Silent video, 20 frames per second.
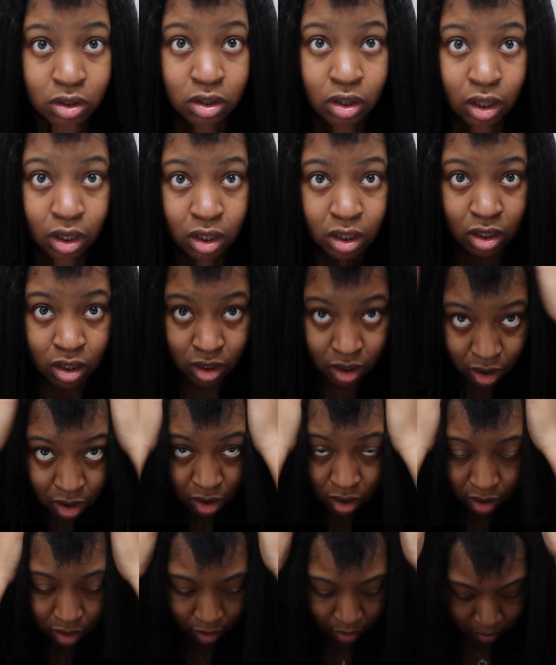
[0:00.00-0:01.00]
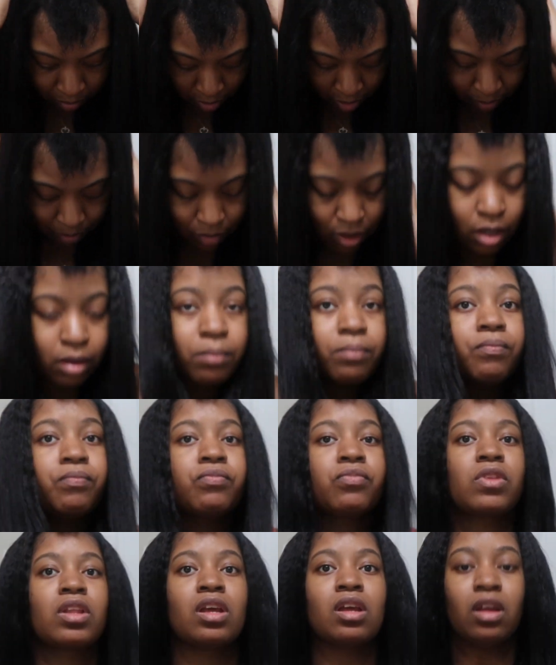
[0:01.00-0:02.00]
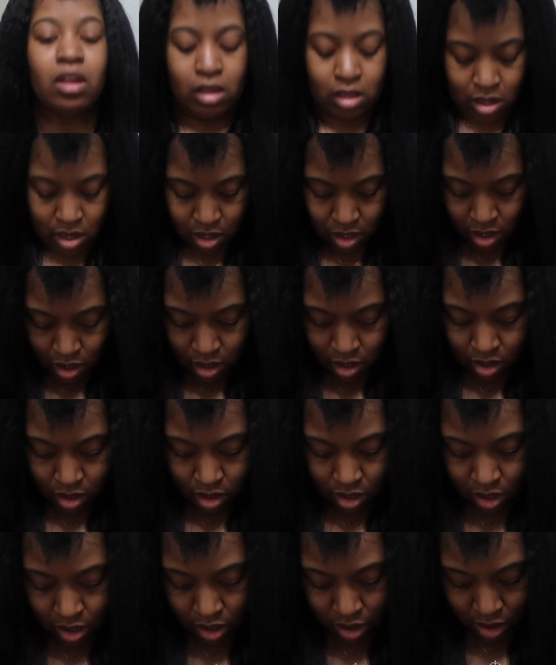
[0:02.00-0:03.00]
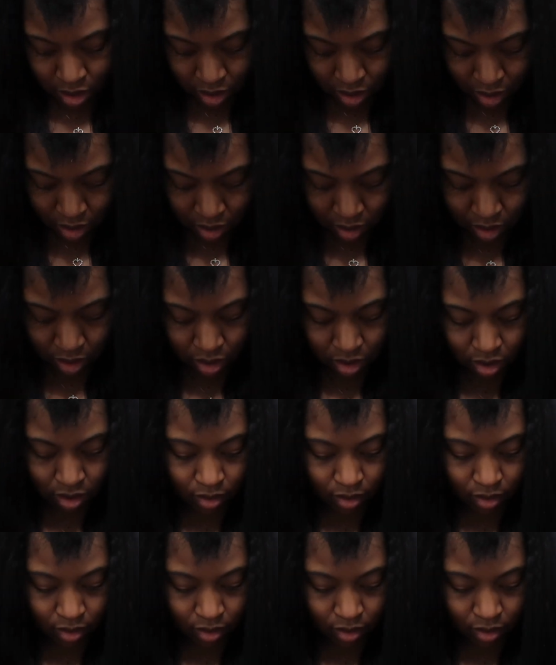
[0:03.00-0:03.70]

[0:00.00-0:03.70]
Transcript: That look good? Yep. And then